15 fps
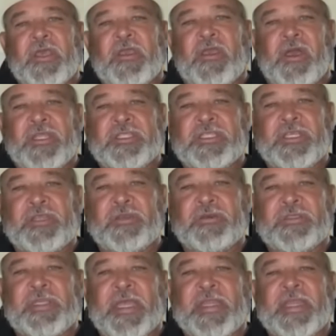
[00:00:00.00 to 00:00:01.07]

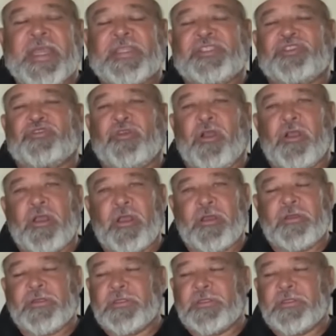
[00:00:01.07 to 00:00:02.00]
continues and gets stronger.